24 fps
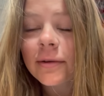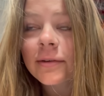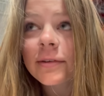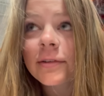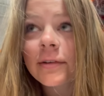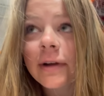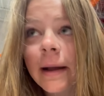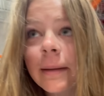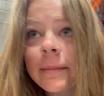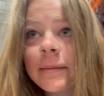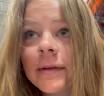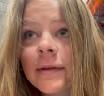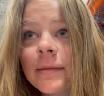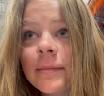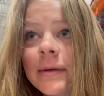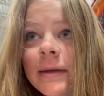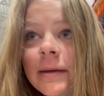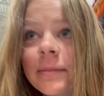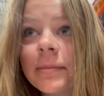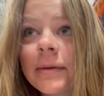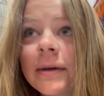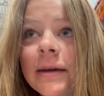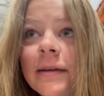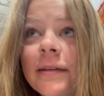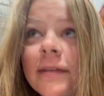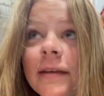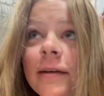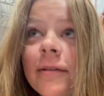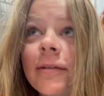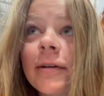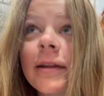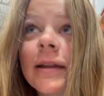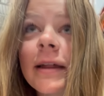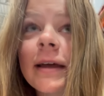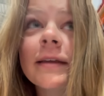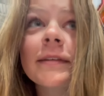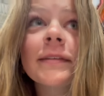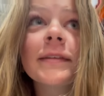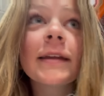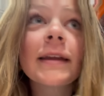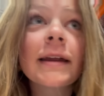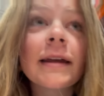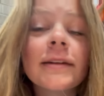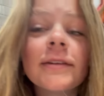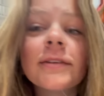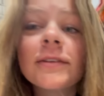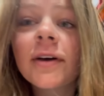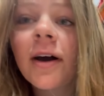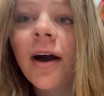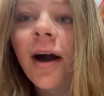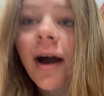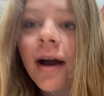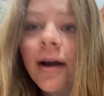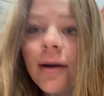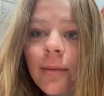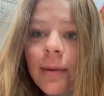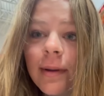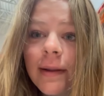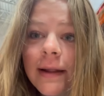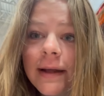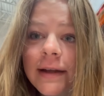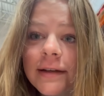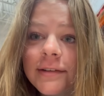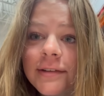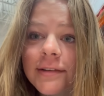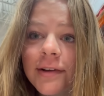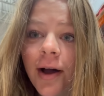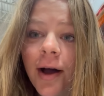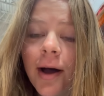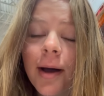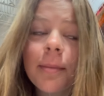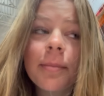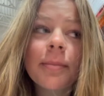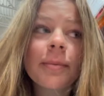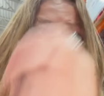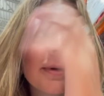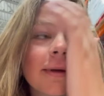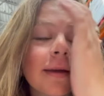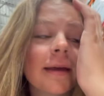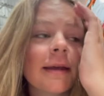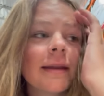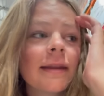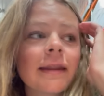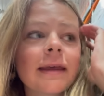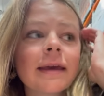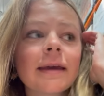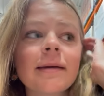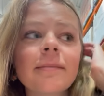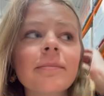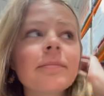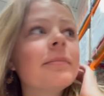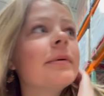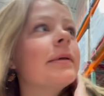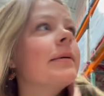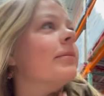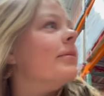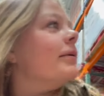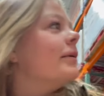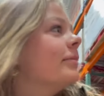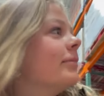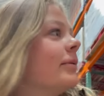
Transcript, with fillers: strapped to me because I realize that I talk while I shop and like people give